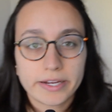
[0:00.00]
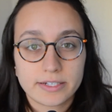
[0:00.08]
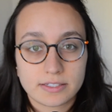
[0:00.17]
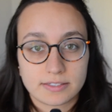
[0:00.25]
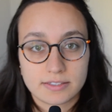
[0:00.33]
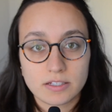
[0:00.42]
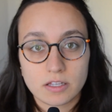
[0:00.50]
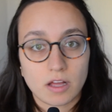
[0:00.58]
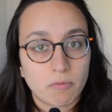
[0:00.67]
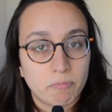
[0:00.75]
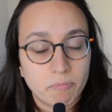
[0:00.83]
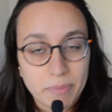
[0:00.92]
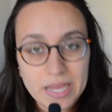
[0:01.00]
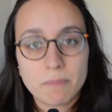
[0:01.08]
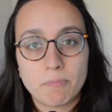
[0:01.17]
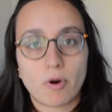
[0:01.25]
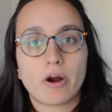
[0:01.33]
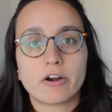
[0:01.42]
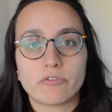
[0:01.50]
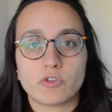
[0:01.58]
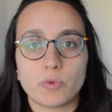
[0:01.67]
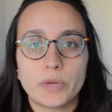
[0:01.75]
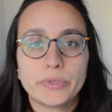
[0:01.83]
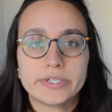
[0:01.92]
is still a big part of the
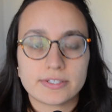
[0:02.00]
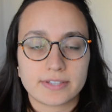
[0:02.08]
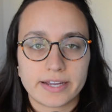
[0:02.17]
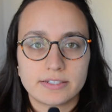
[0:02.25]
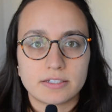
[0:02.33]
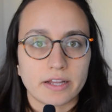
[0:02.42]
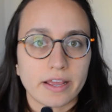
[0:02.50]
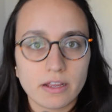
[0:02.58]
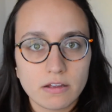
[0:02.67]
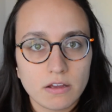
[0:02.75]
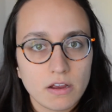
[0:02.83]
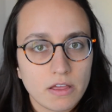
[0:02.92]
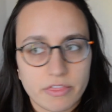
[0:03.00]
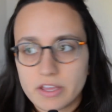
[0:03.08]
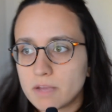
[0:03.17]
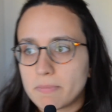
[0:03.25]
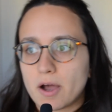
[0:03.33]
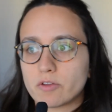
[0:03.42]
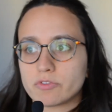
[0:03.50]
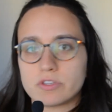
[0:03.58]
way we design today. Think about the